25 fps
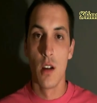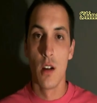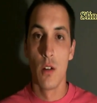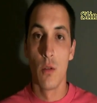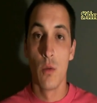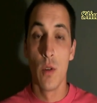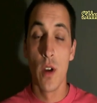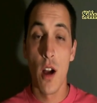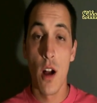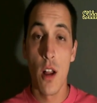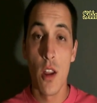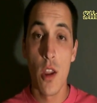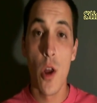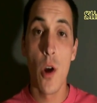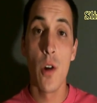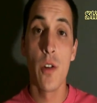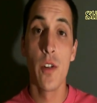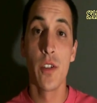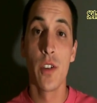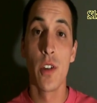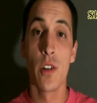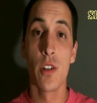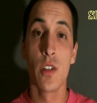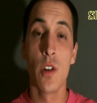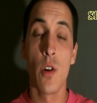We all know
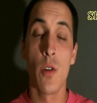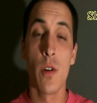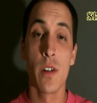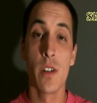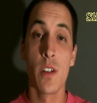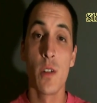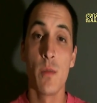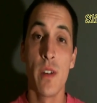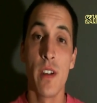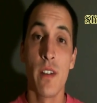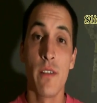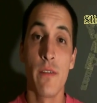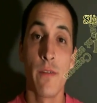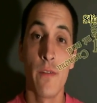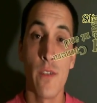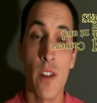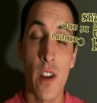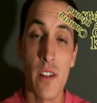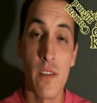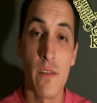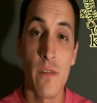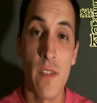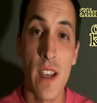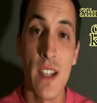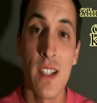that there's going to be a
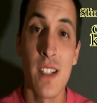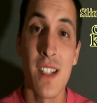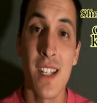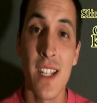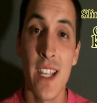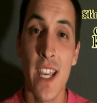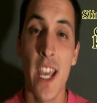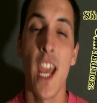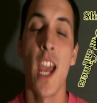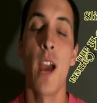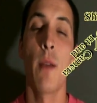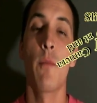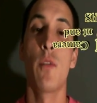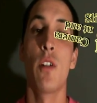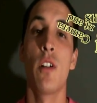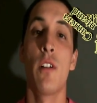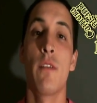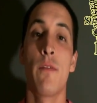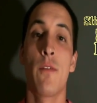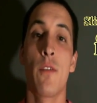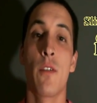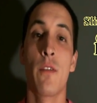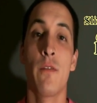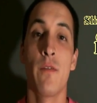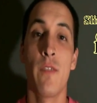front-facing camera
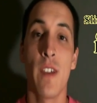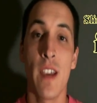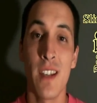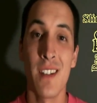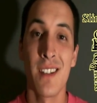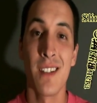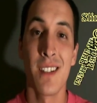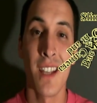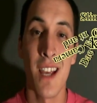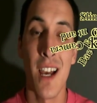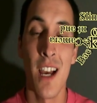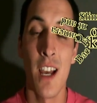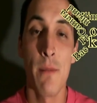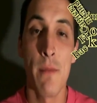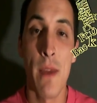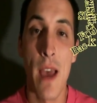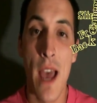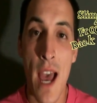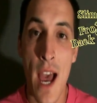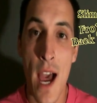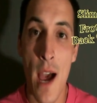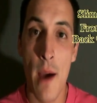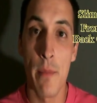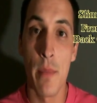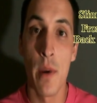for FaceTime
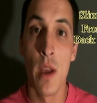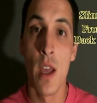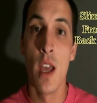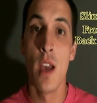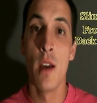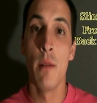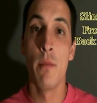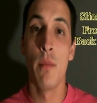app,